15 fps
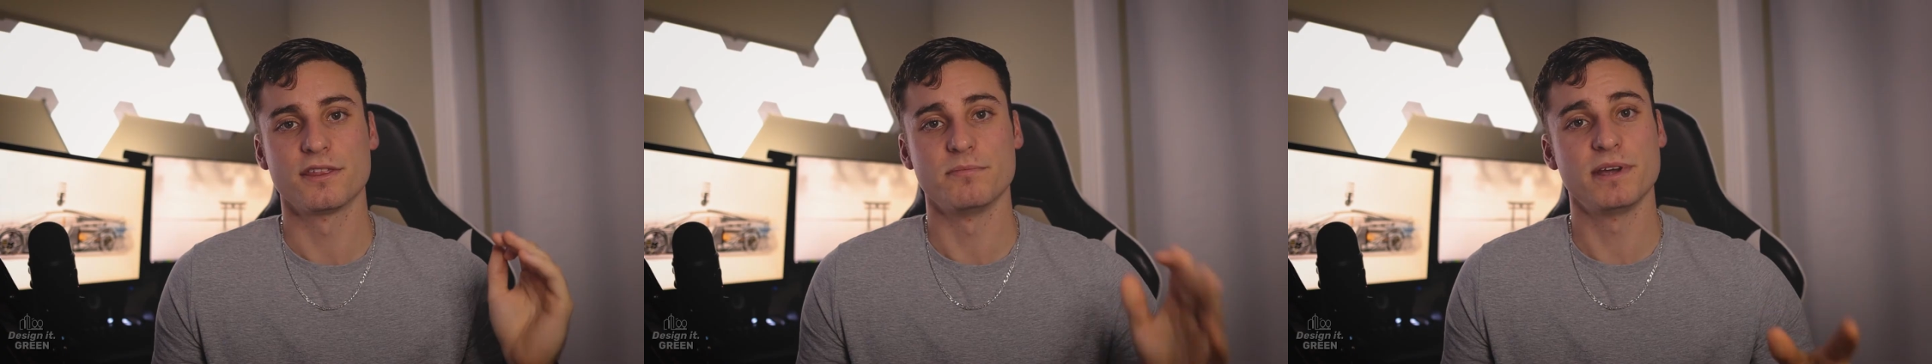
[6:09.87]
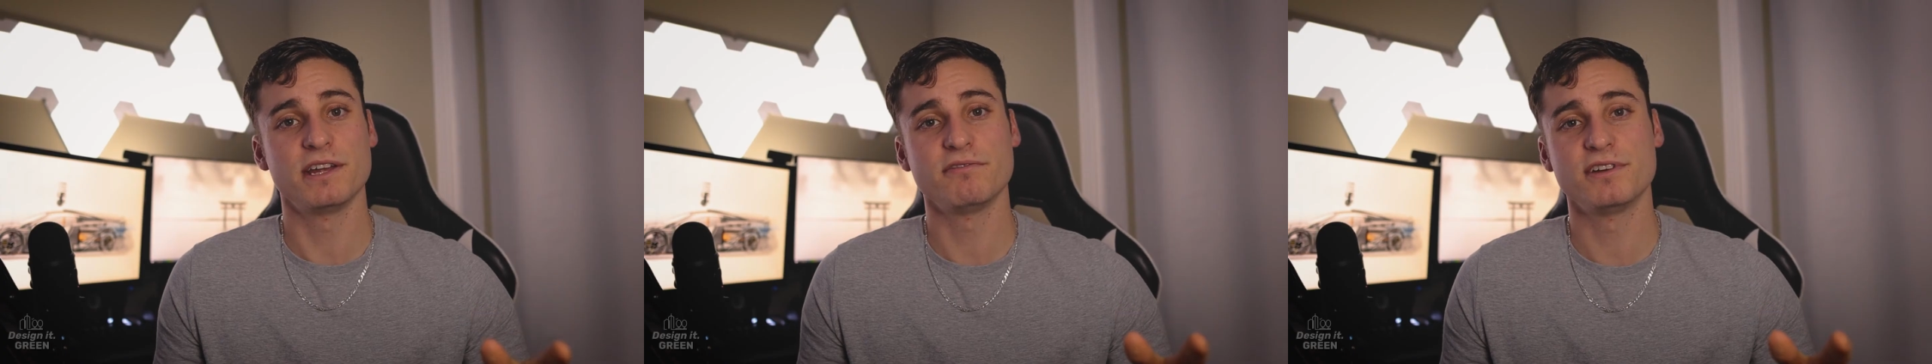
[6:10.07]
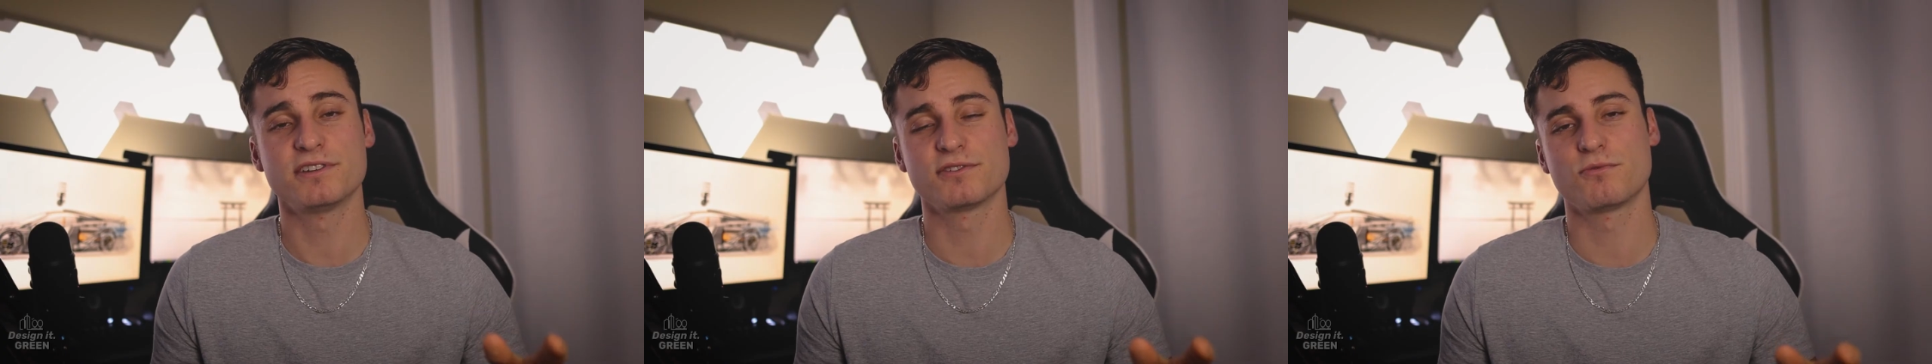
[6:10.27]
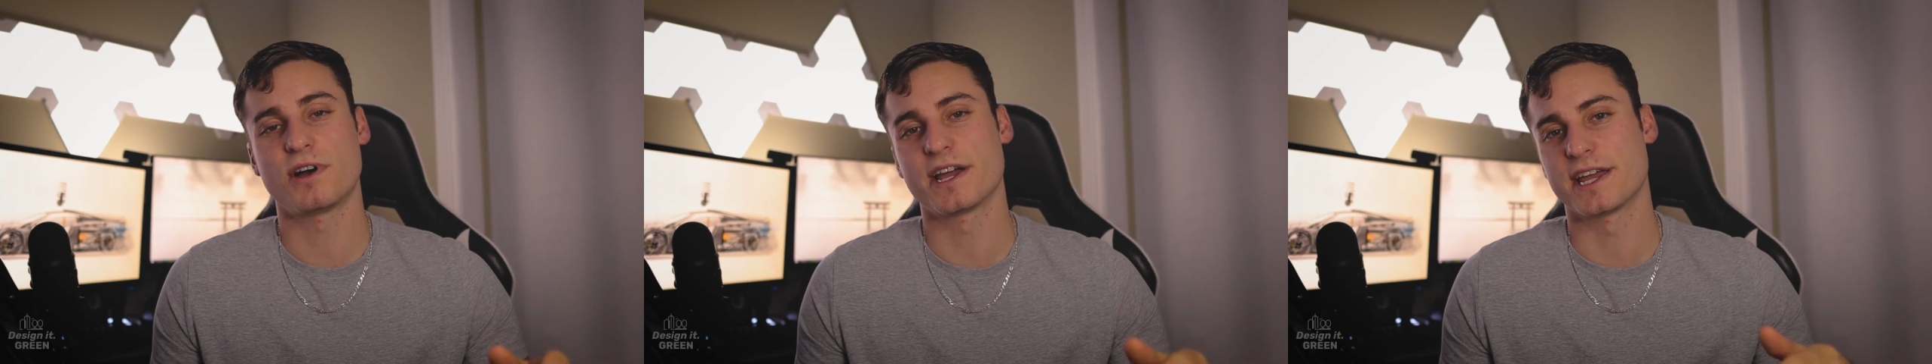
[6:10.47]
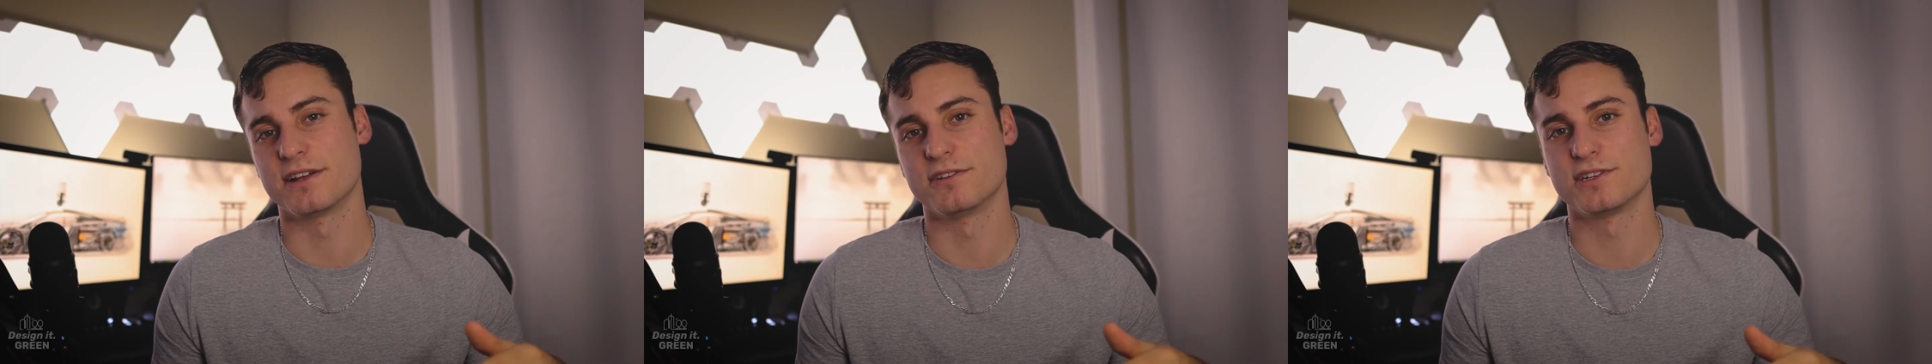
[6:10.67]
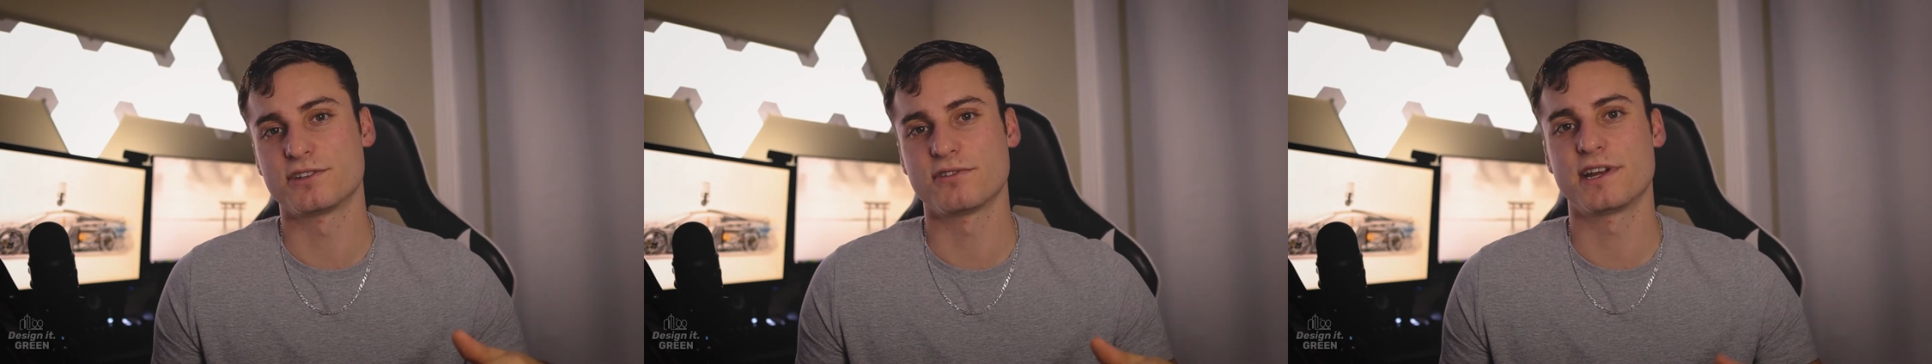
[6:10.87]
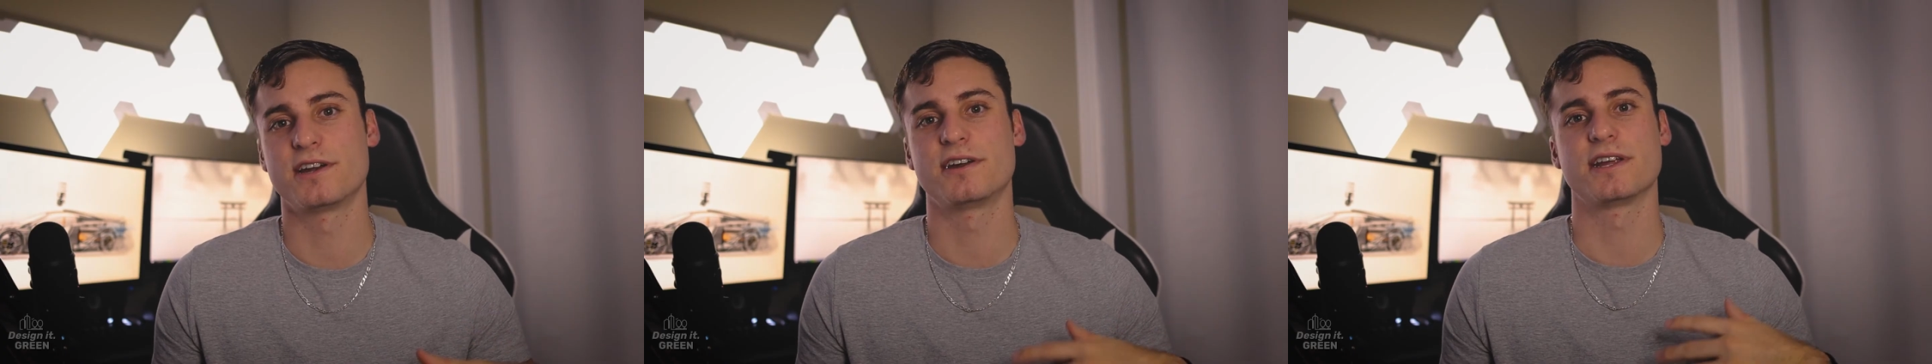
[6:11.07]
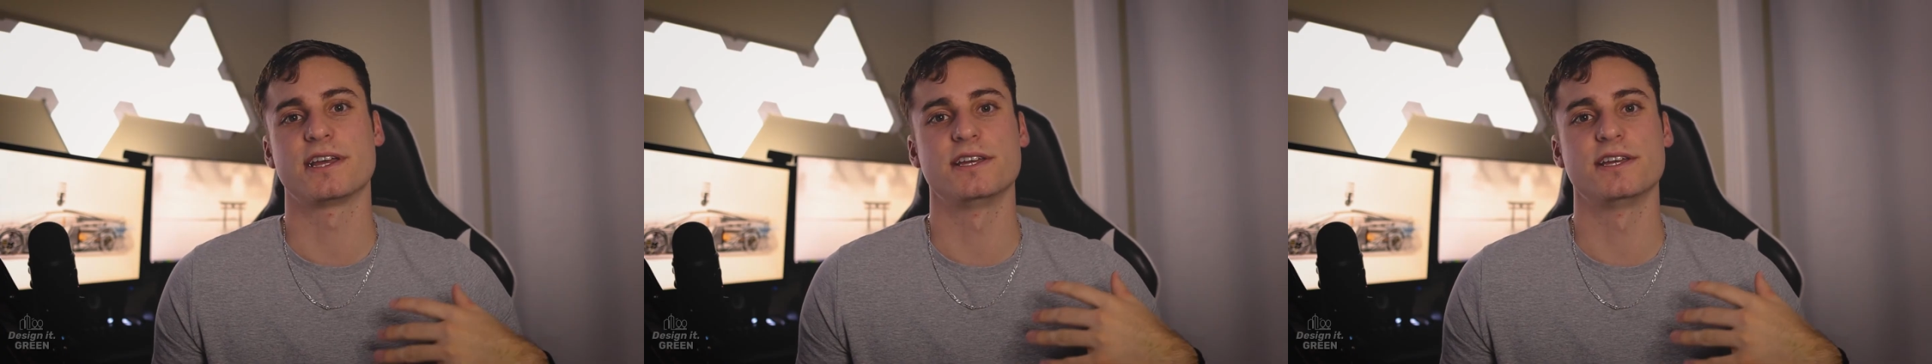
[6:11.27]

The main reason why Illustrator